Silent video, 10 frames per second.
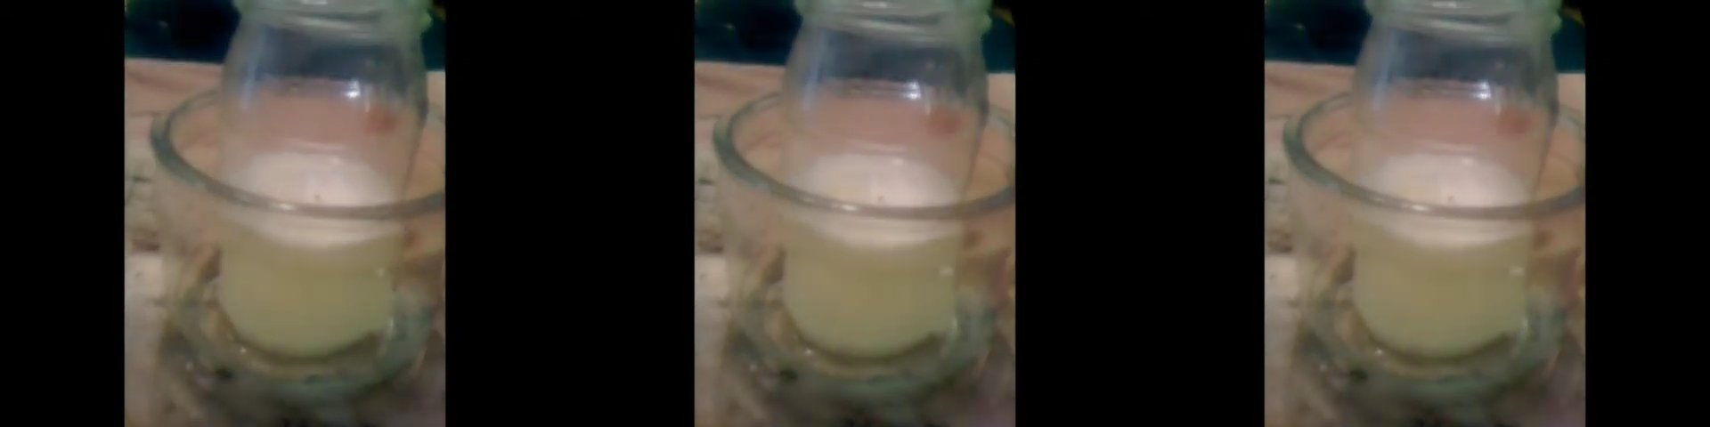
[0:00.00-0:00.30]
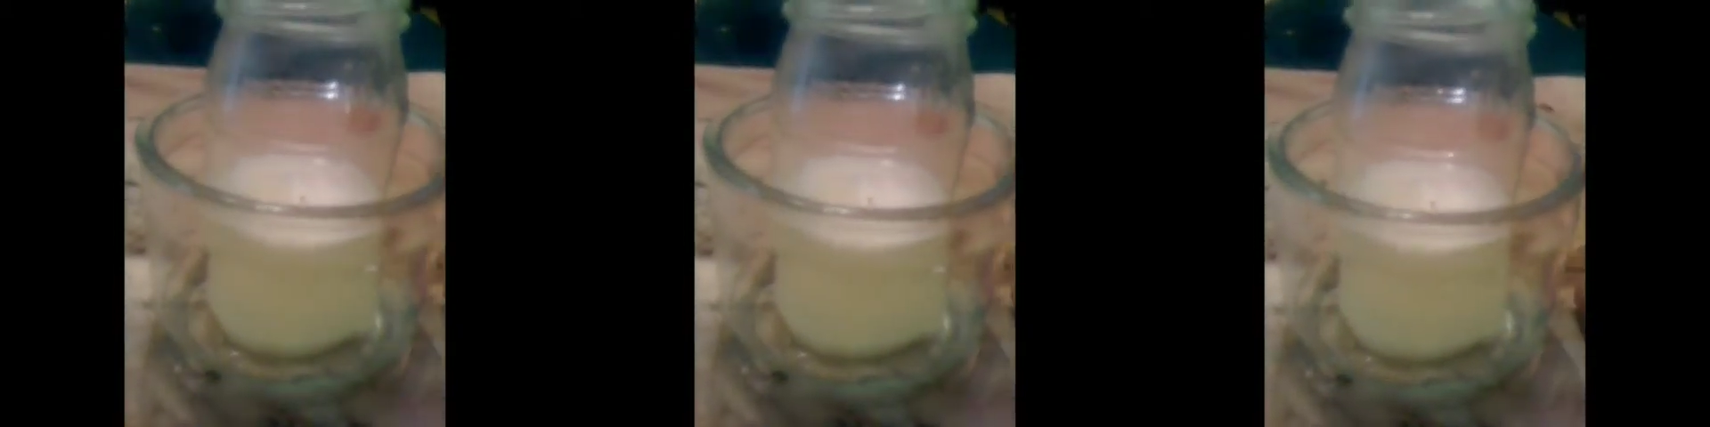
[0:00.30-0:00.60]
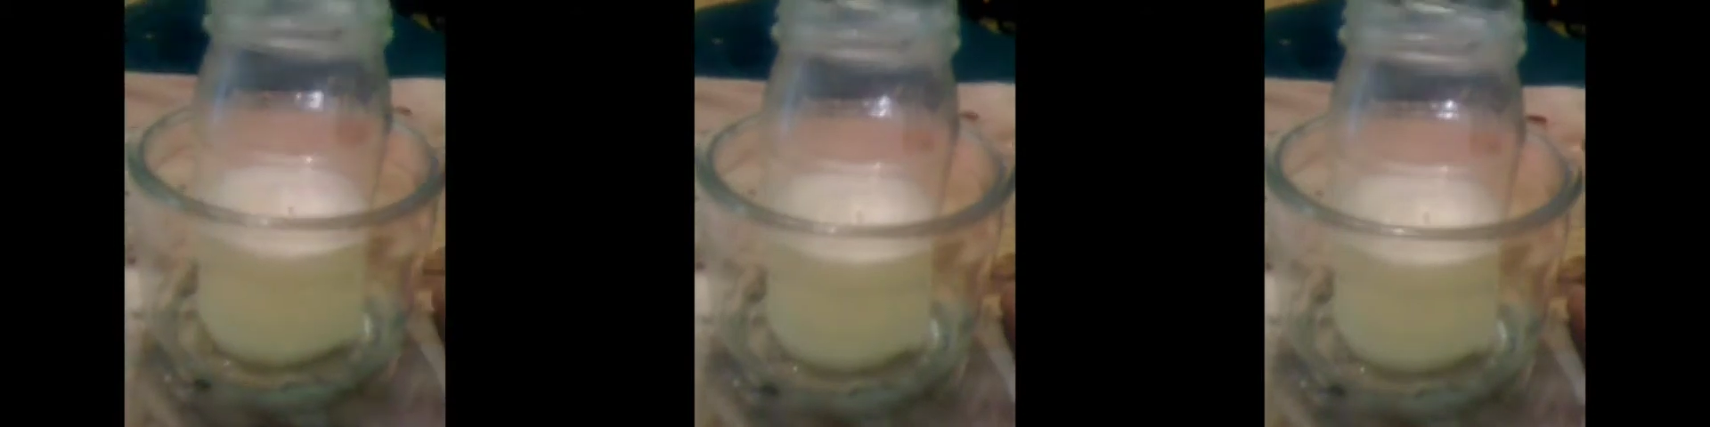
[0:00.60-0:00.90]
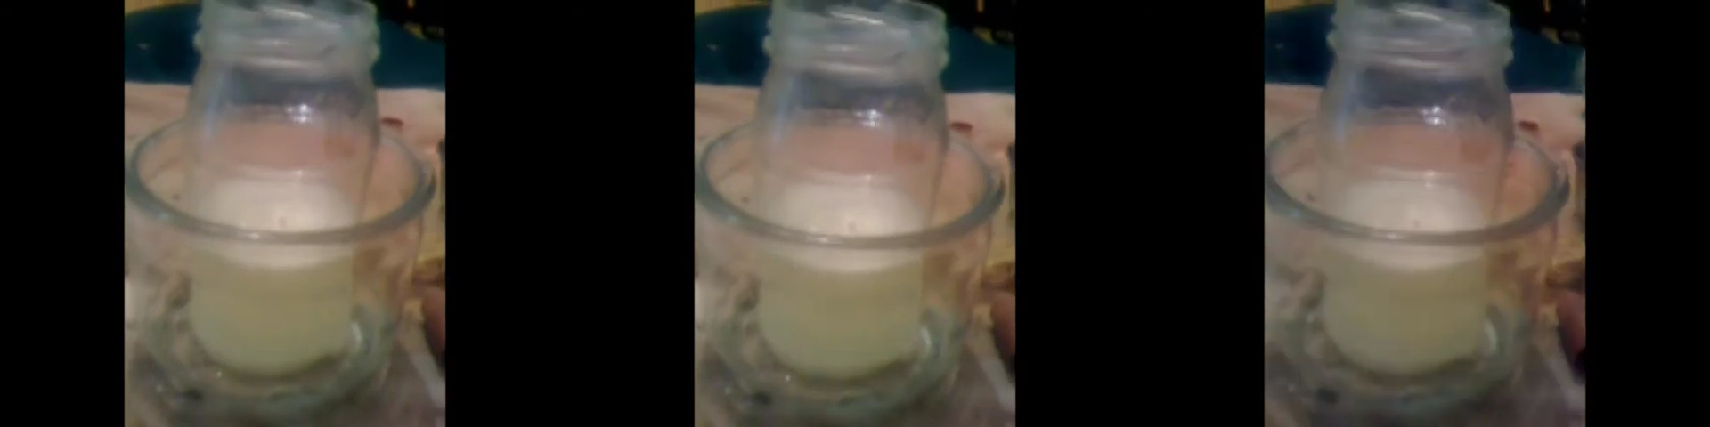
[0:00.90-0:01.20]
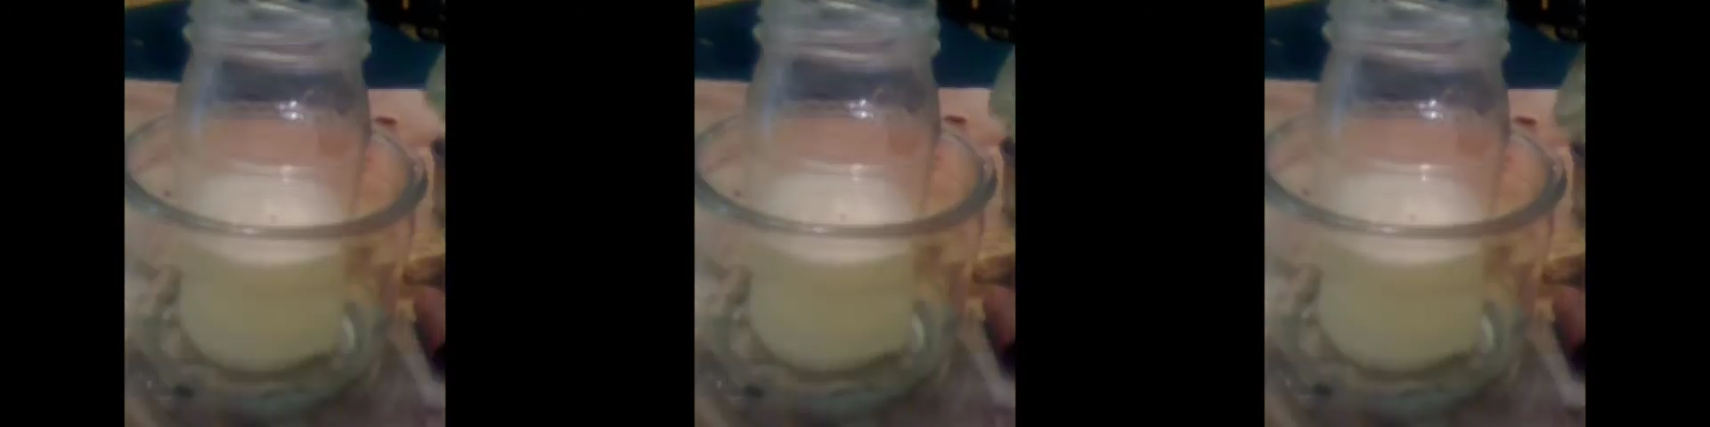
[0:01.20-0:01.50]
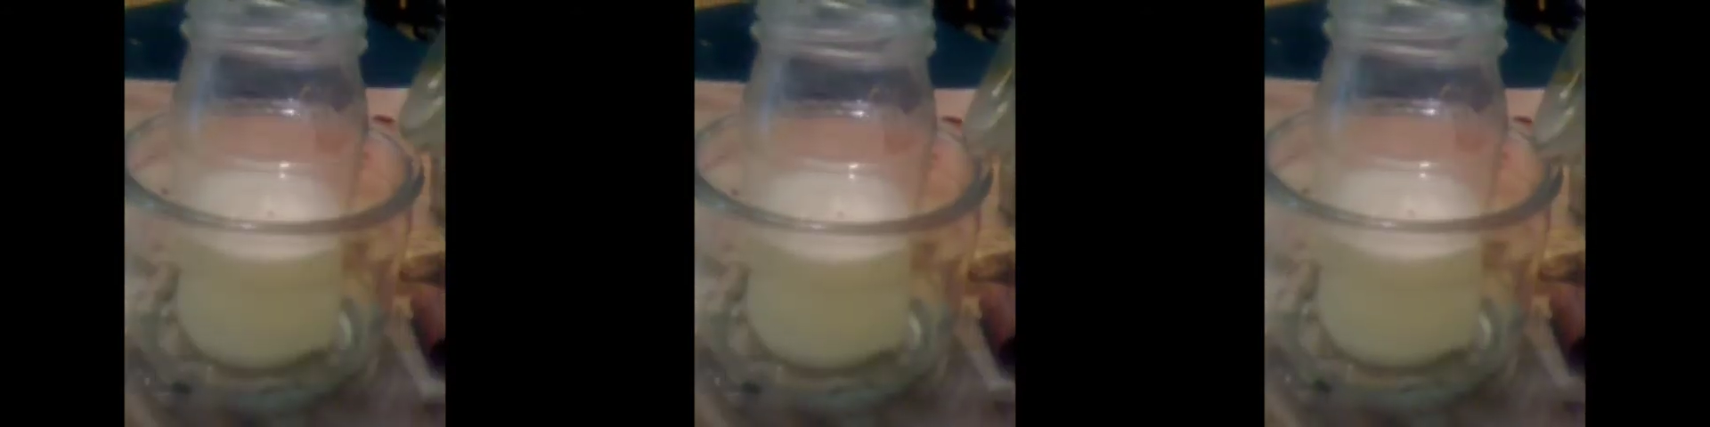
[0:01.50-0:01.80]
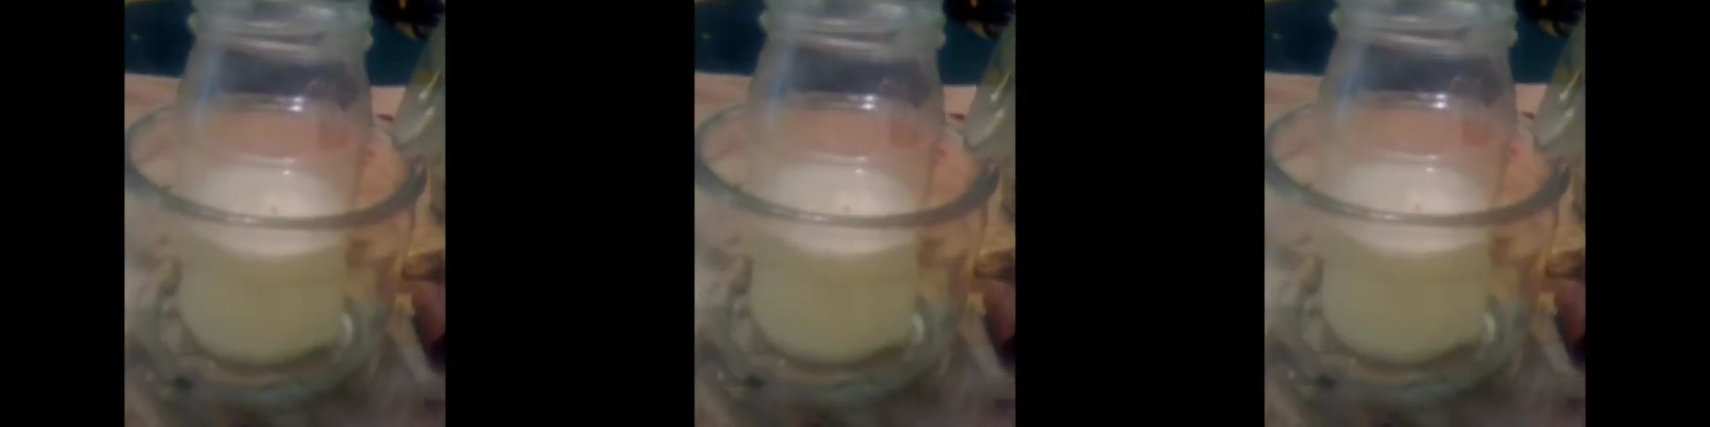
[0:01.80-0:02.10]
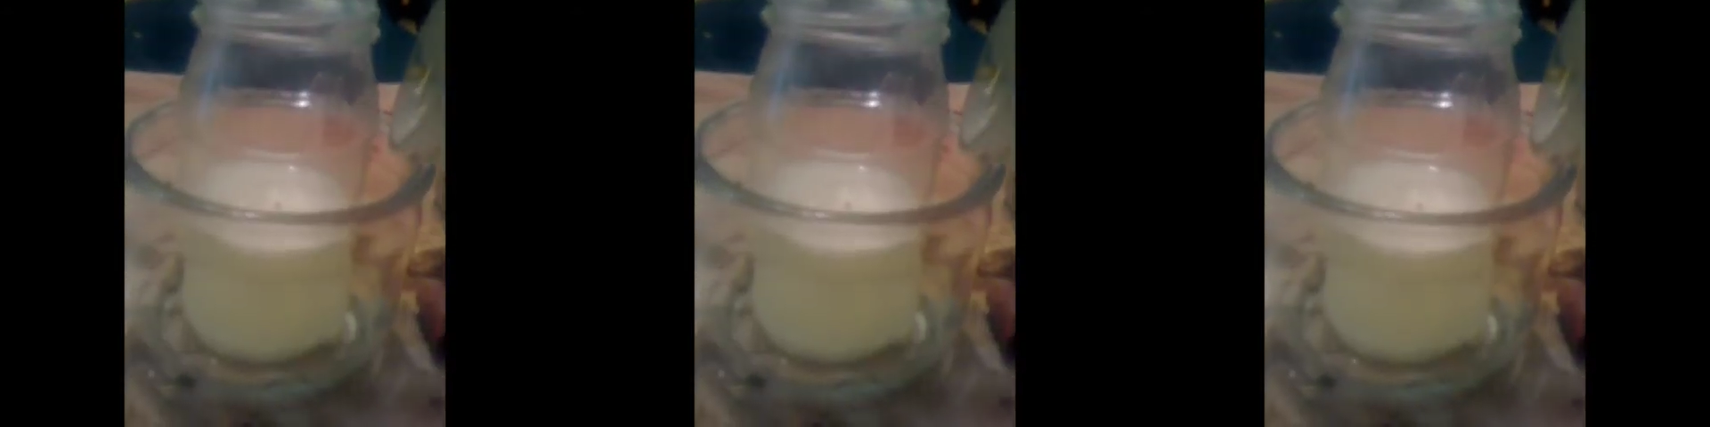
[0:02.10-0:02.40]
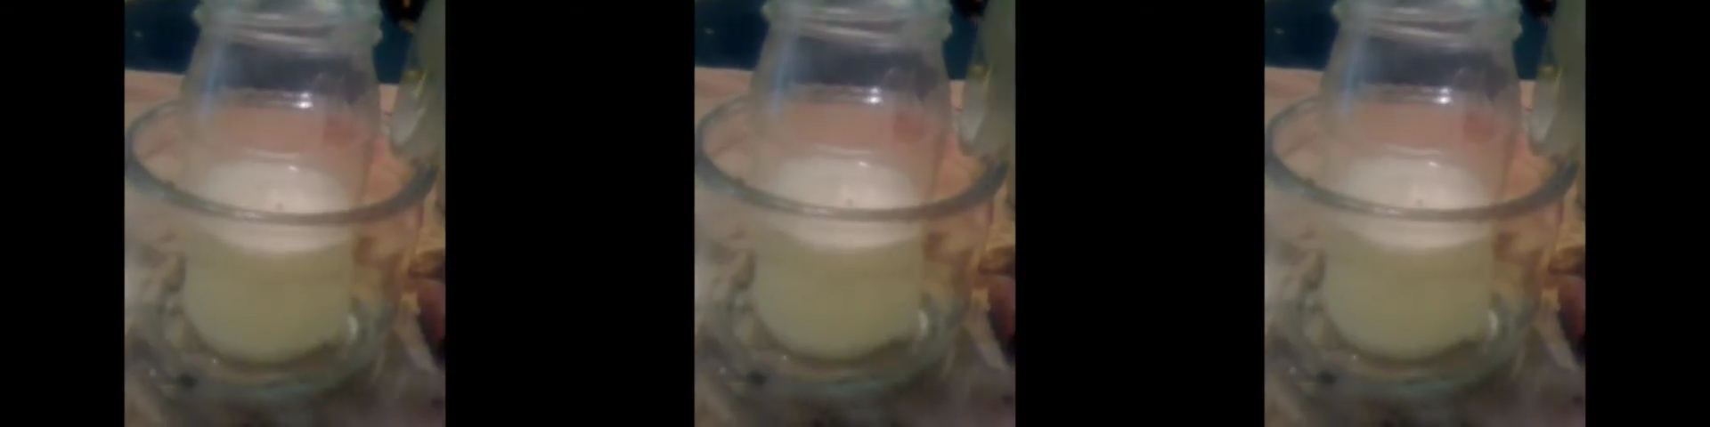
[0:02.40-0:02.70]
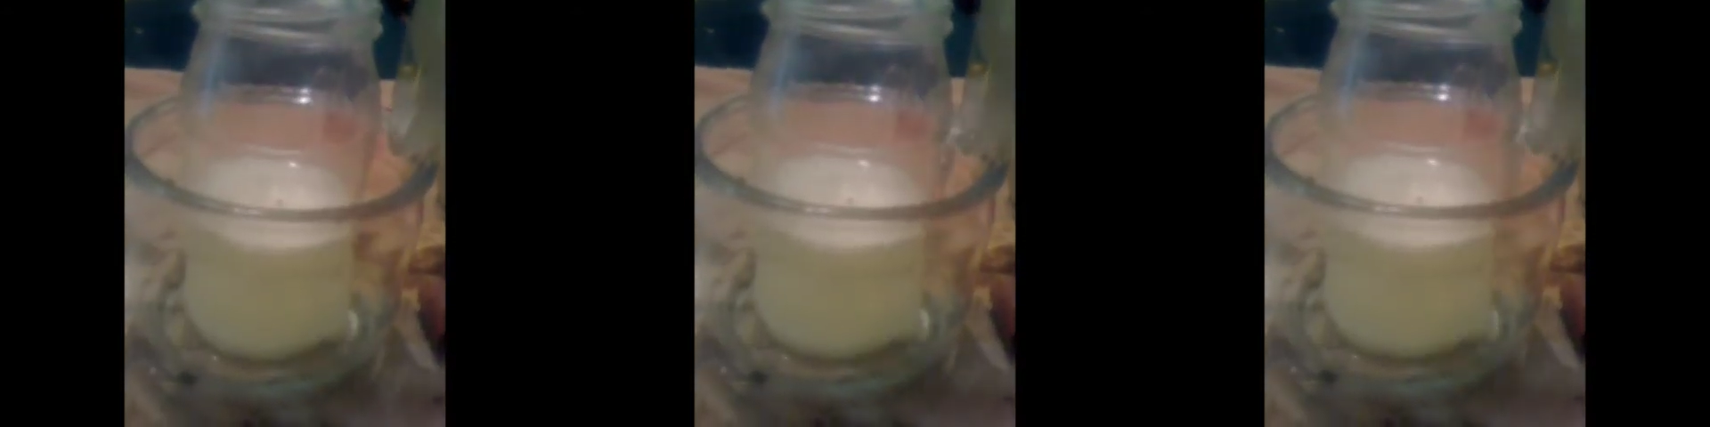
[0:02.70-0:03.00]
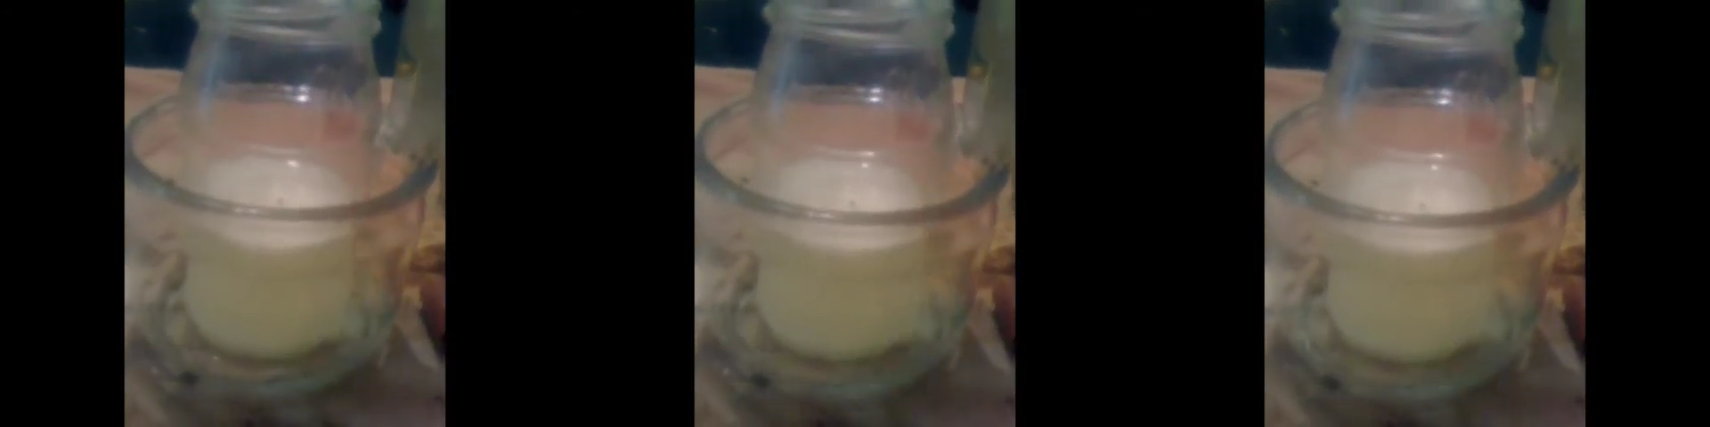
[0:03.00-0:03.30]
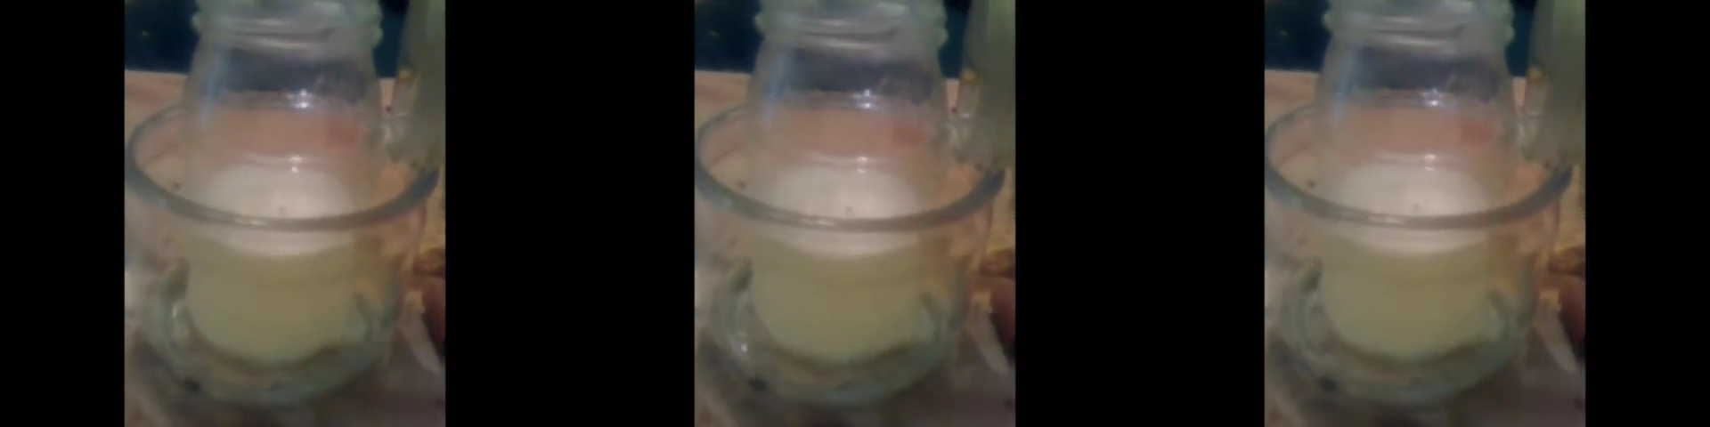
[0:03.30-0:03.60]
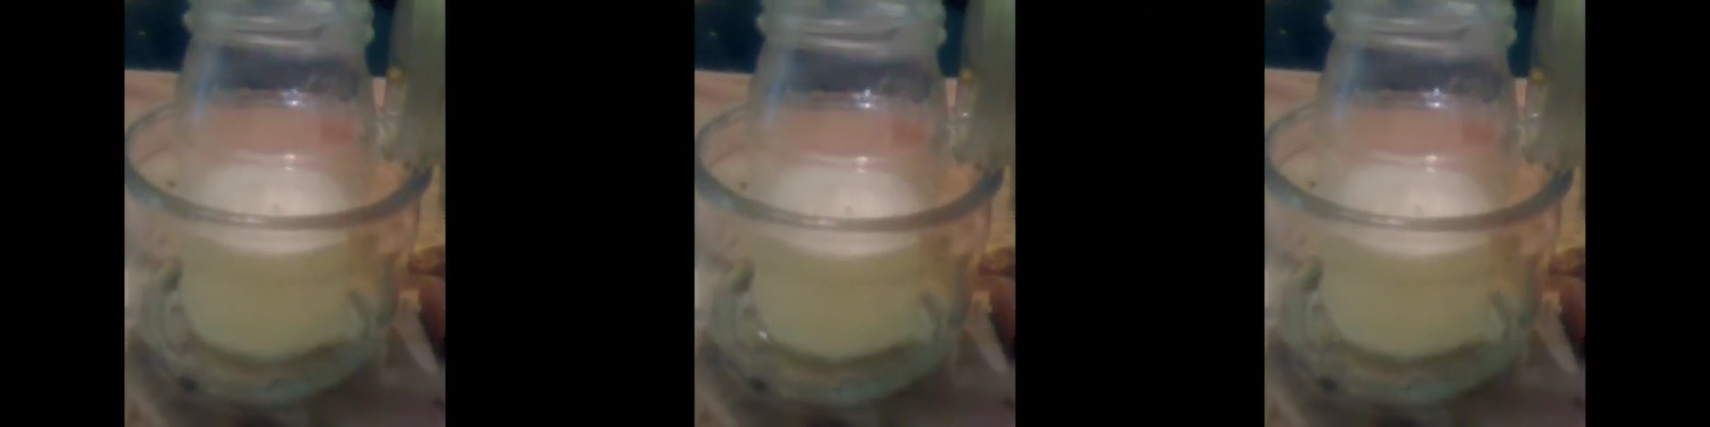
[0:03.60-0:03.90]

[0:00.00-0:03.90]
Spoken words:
(no speaker visible)